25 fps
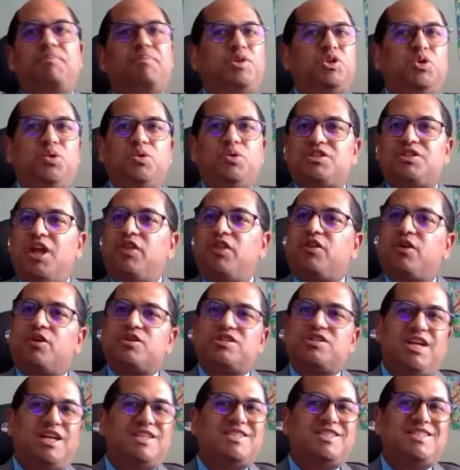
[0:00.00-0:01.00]
Tuesday,
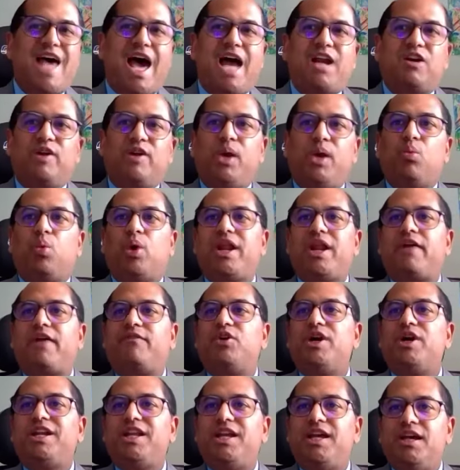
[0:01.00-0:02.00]
Thursday, Saturday,
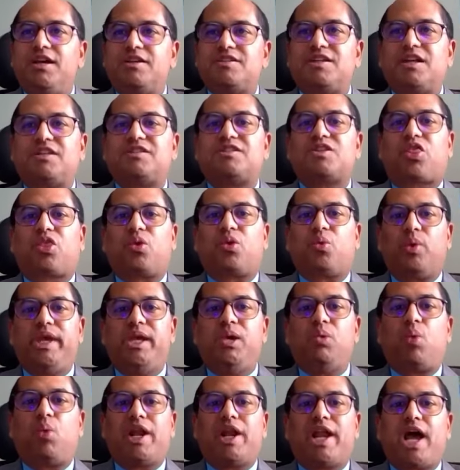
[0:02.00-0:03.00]
whatever it is, it's 3
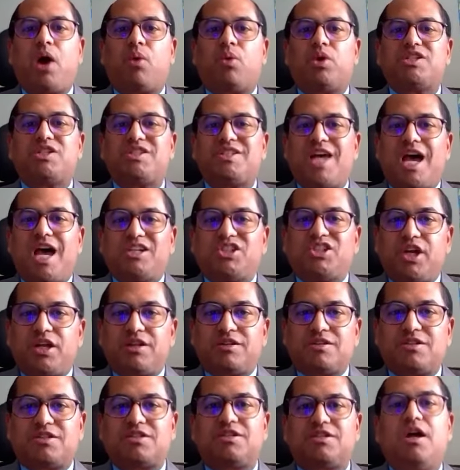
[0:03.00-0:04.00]
one-hour
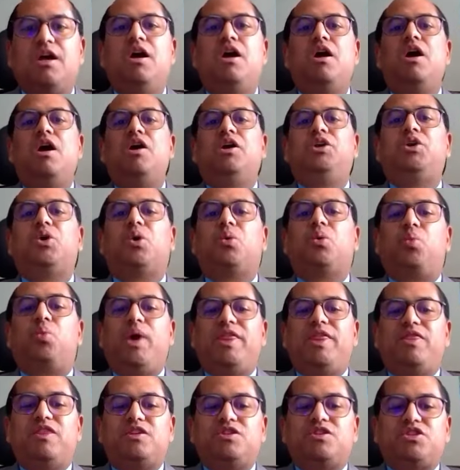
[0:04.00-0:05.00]
sessions. You're
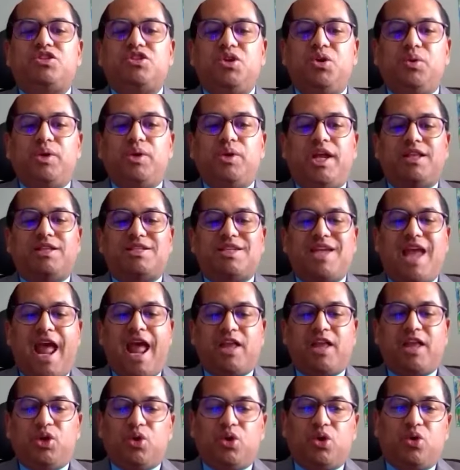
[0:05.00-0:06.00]
with the student,
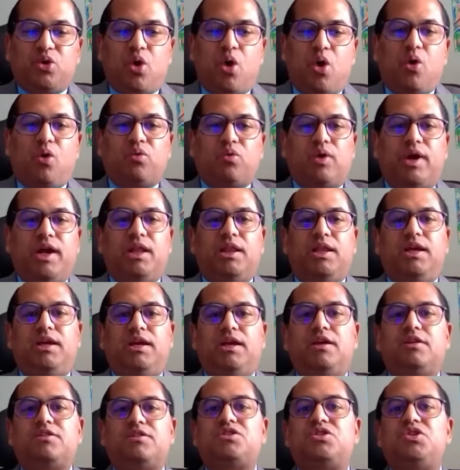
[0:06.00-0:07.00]
and your goal really
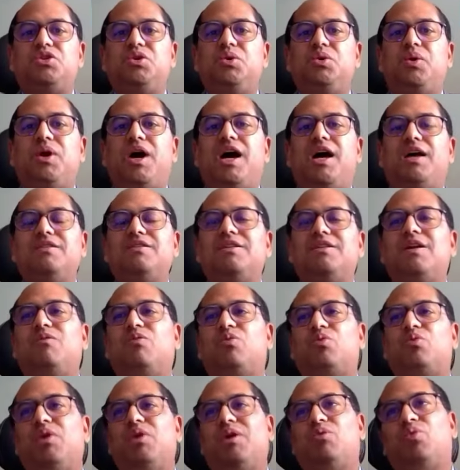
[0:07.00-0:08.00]
is to
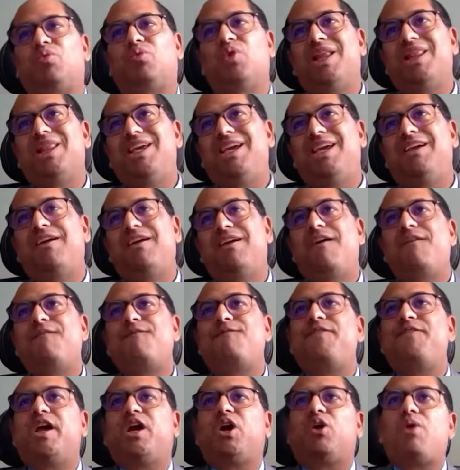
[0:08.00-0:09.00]
really
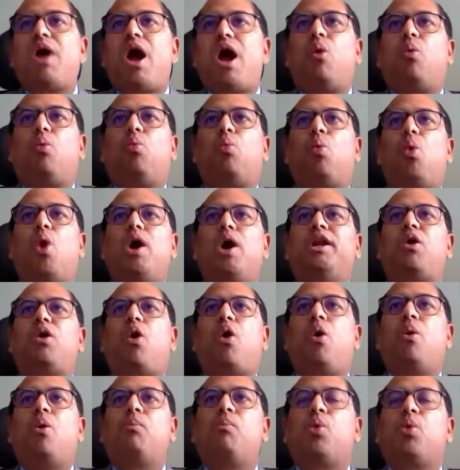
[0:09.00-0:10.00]
figure out what
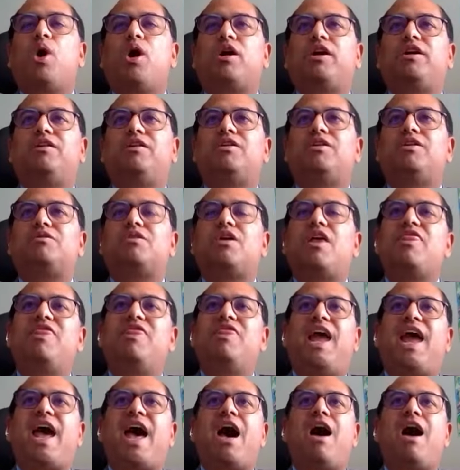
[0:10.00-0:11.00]
homework
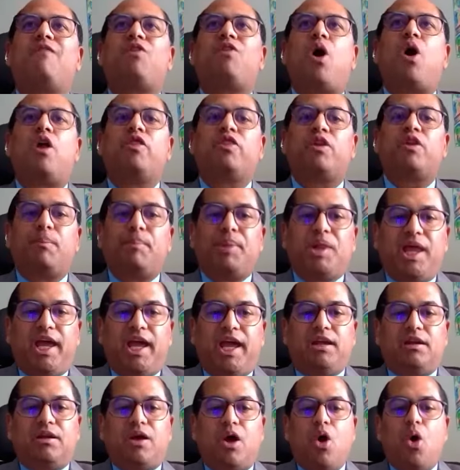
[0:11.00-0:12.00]
they have on their
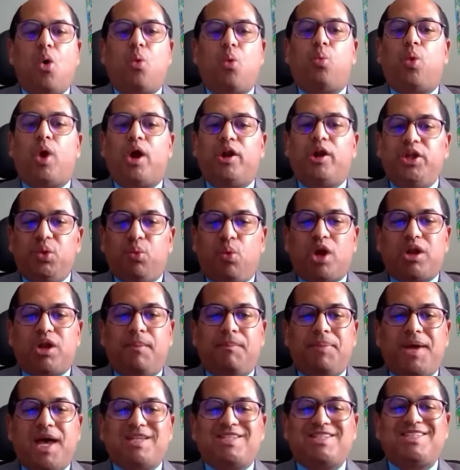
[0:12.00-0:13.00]
plate. Where do you want to
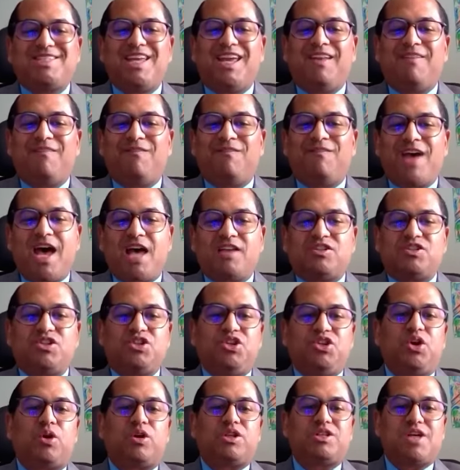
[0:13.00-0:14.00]
best invest
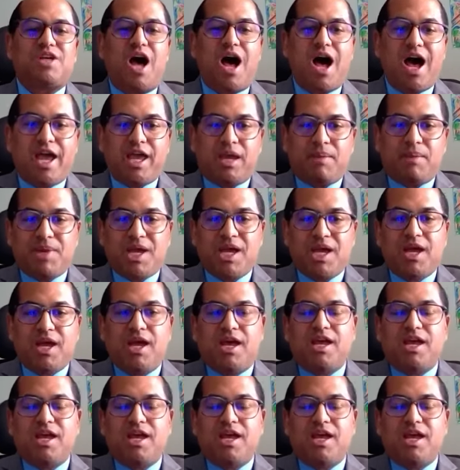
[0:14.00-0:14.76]
your time?